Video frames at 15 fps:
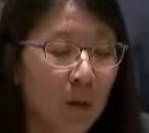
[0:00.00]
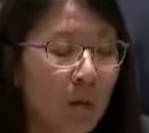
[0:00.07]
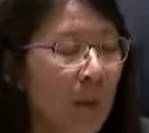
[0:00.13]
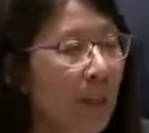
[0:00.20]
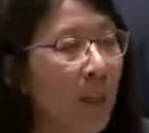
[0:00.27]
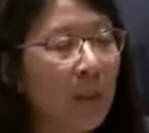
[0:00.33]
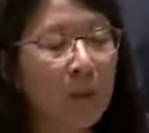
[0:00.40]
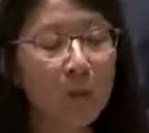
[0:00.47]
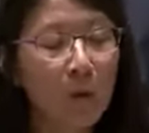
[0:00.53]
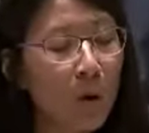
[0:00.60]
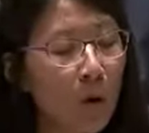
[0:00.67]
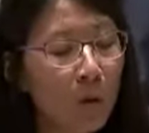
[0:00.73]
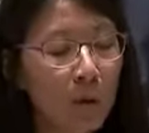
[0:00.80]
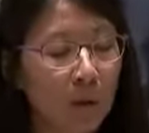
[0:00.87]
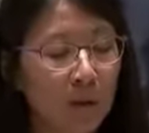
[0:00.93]
We can
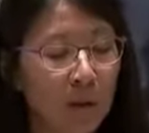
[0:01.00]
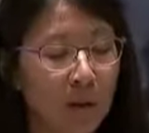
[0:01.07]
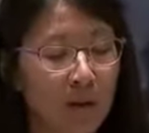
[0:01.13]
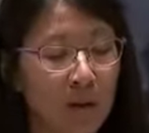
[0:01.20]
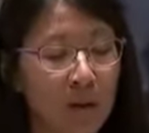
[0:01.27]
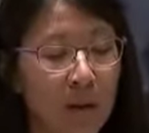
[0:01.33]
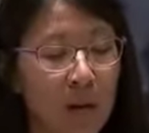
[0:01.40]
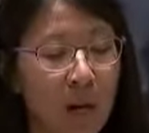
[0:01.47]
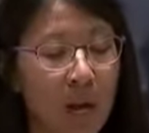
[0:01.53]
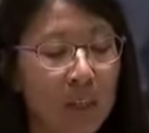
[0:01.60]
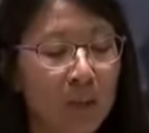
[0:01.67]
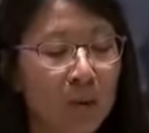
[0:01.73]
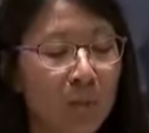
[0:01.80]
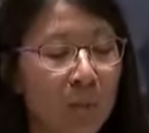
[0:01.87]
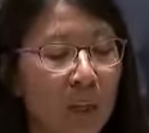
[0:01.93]
no longer
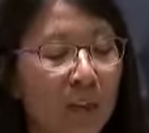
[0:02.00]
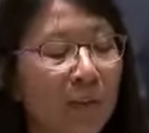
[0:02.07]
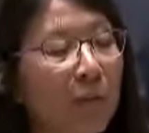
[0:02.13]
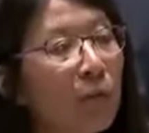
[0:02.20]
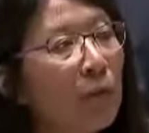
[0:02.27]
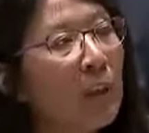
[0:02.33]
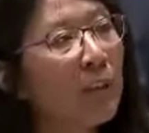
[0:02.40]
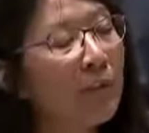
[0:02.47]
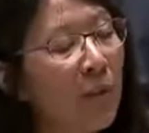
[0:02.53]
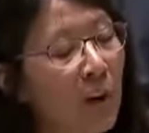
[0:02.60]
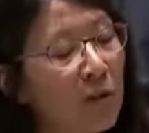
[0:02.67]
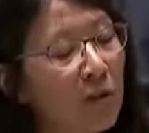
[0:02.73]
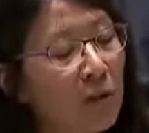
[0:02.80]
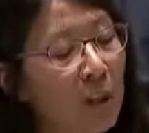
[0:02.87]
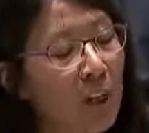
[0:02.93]
assume that fully
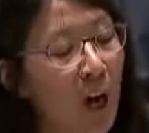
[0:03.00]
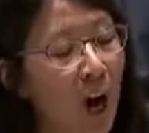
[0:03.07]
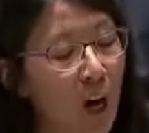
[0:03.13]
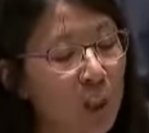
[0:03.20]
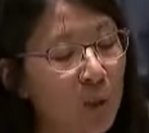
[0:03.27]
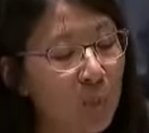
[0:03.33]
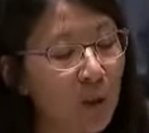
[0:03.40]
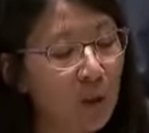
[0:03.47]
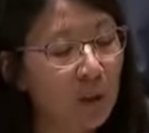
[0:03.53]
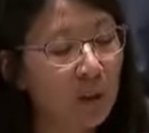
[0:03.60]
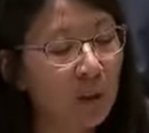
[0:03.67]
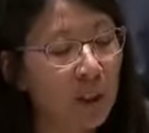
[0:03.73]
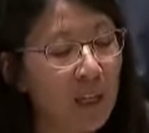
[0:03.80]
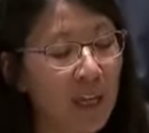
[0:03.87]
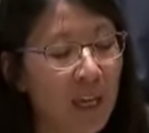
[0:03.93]
functioning
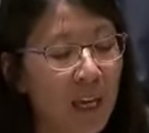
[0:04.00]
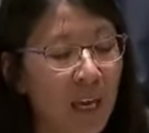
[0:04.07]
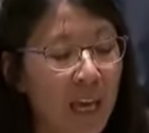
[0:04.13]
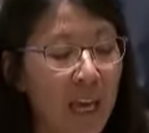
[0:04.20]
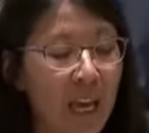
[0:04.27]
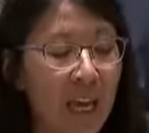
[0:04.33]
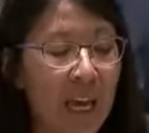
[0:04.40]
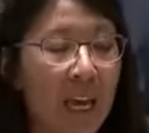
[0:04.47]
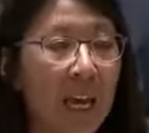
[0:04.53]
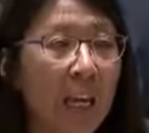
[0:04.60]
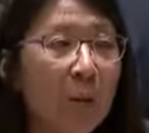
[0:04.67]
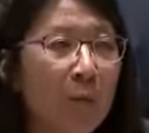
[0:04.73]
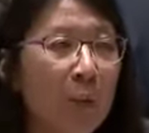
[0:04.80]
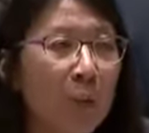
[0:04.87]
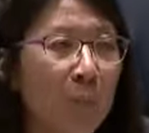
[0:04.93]
hospital
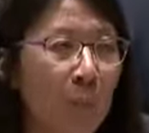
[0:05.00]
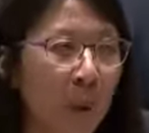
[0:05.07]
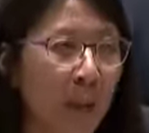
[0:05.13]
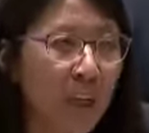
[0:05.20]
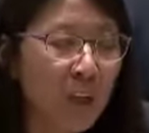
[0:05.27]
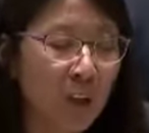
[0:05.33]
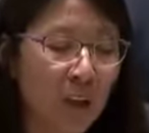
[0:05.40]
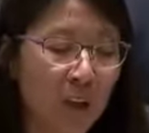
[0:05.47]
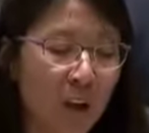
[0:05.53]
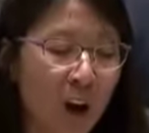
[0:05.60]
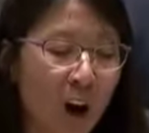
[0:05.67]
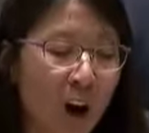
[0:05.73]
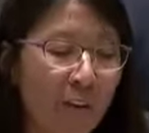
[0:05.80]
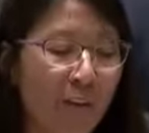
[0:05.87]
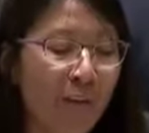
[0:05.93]
in which patients
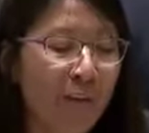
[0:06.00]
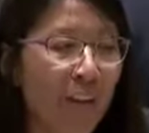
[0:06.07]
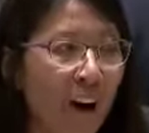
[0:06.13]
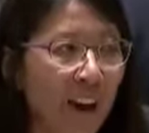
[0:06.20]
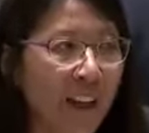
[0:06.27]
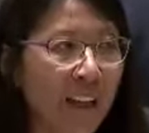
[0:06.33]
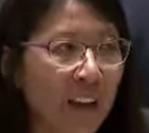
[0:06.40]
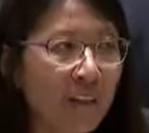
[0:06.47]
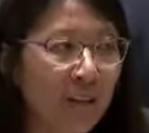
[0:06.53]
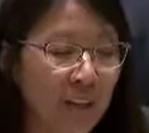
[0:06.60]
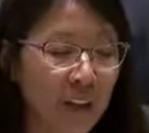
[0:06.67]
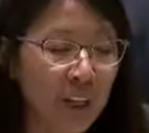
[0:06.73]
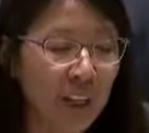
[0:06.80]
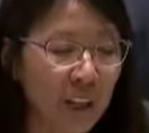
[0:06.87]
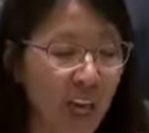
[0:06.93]
are fighting
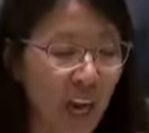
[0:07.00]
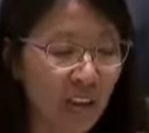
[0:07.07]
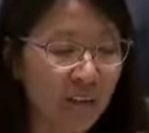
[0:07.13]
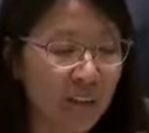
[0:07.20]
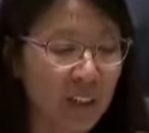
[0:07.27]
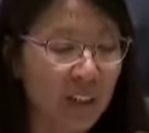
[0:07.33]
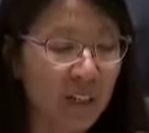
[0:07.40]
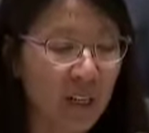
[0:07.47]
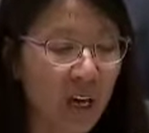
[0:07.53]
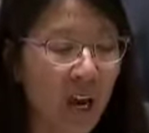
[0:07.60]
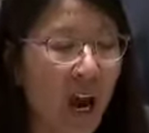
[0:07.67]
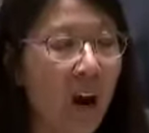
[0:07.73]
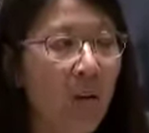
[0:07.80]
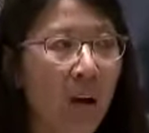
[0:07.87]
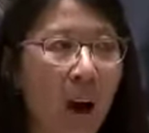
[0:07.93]
for their lives
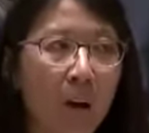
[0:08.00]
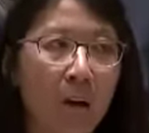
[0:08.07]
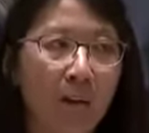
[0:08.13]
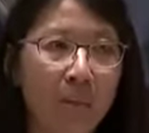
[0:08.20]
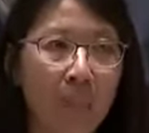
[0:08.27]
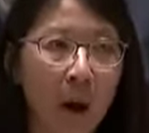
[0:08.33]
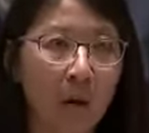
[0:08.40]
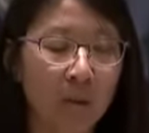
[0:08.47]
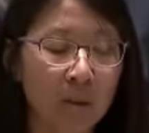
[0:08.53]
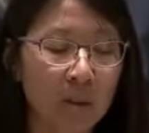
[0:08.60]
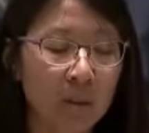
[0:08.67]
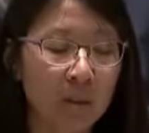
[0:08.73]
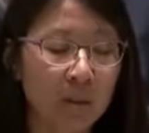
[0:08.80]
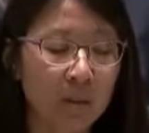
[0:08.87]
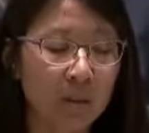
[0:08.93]
are out of
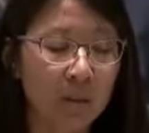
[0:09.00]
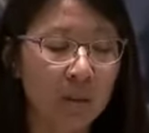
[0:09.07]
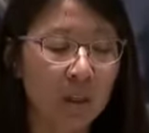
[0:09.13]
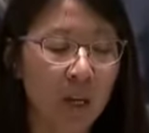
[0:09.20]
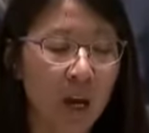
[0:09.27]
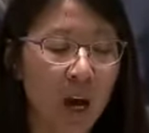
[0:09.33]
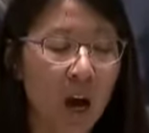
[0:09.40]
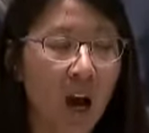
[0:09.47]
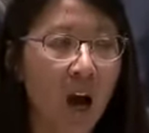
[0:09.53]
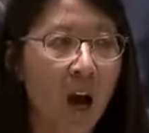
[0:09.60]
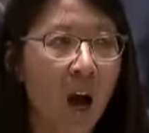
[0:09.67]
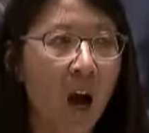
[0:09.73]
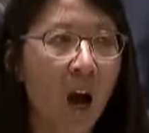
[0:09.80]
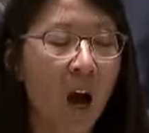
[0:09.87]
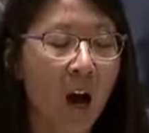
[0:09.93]
bounds.
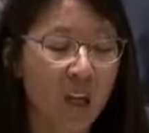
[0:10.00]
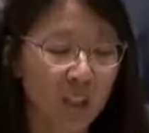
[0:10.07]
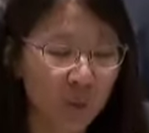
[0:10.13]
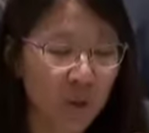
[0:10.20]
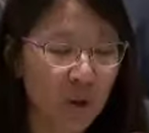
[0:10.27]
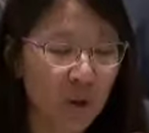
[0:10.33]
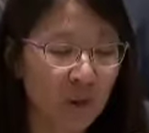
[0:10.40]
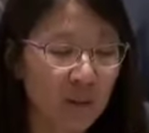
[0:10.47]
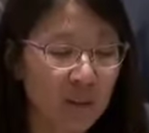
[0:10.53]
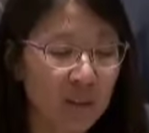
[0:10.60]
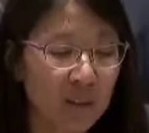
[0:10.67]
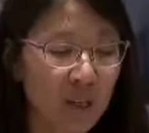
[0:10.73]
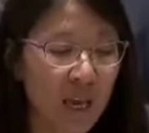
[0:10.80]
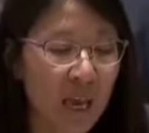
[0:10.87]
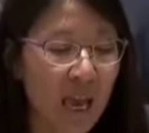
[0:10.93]

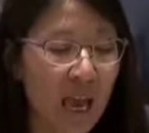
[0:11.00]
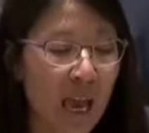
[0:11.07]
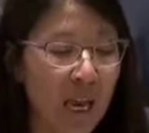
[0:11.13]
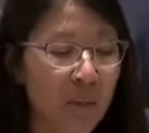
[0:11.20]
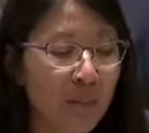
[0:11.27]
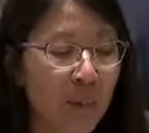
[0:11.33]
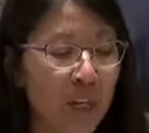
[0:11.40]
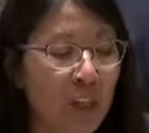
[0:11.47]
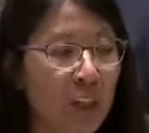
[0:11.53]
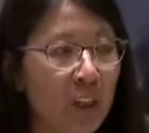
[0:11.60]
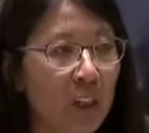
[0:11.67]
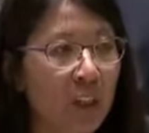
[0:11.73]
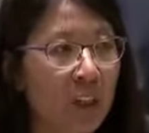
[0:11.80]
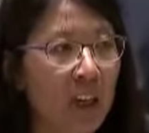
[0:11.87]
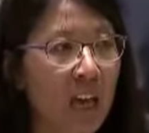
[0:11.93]
Hospitals and
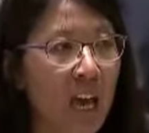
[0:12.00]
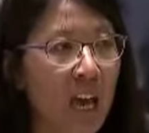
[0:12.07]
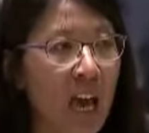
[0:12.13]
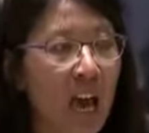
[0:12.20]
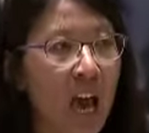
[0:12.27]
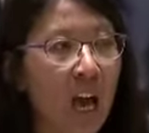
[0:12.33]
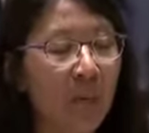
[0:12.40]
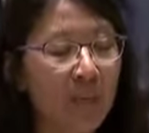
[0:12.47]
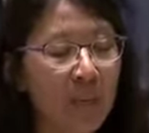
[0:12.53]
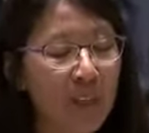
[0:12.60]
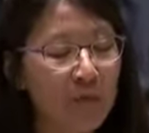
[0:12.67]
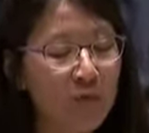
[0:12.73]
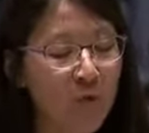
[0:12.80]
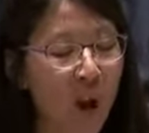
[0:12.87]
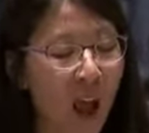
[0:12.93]
patients have
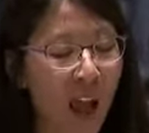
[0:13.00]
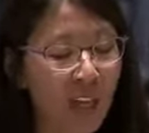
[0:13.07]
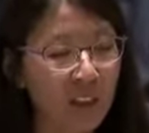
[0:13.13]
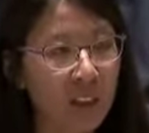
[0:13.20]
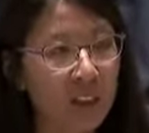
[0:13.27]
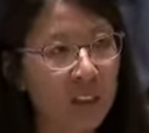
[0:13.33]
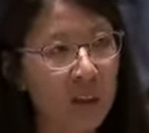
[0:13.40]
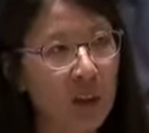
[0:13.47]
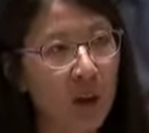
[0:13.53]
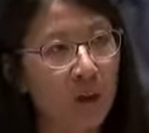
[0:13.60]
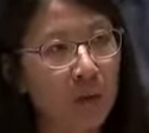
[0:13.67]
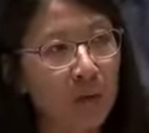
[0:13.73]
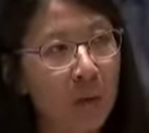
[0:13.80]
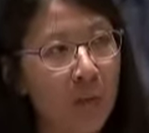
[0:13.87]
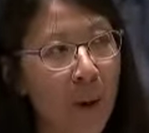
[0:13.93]
been dragged
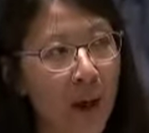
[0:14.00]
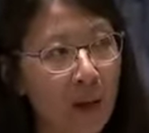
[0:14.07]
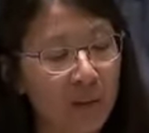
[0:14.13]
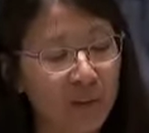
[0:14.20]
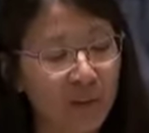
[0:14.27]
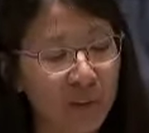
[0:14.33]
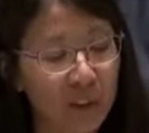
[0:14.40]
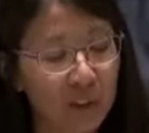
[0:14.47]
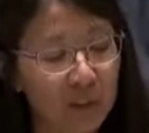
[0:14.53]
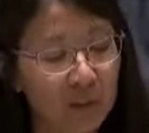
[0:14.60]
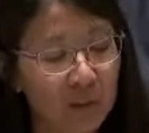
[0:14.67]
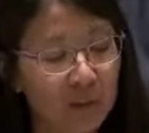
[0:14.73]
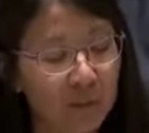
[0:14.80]
onto the battlefield.